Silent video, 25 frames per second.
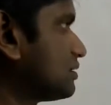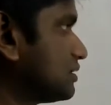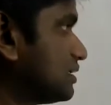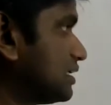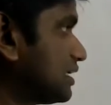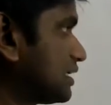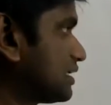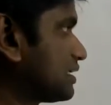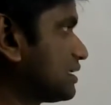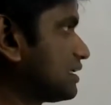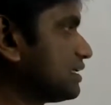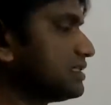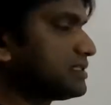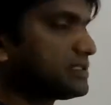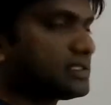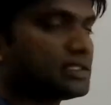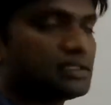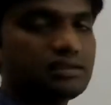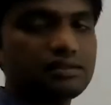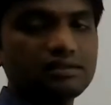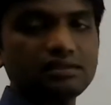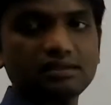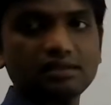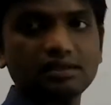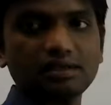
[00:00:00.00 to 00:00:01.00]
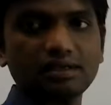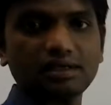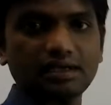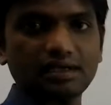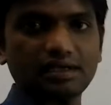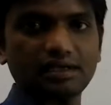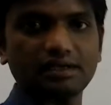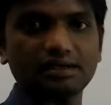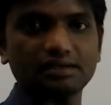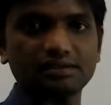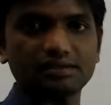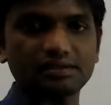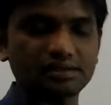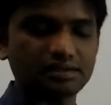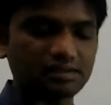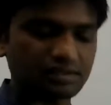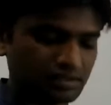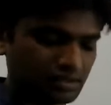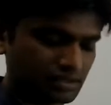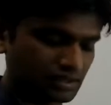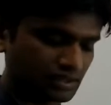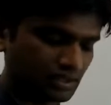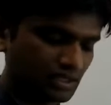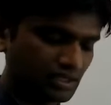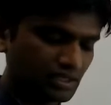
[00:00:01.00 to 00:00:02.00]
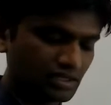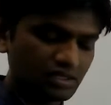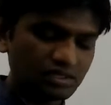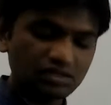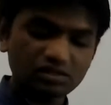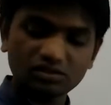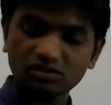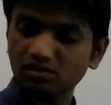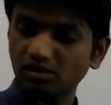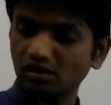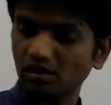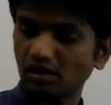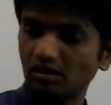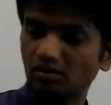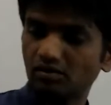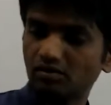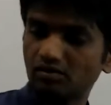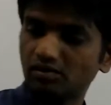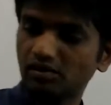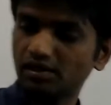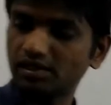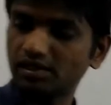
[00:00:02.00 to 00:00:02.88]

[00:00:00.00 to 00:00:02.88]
decrease in current assets. So now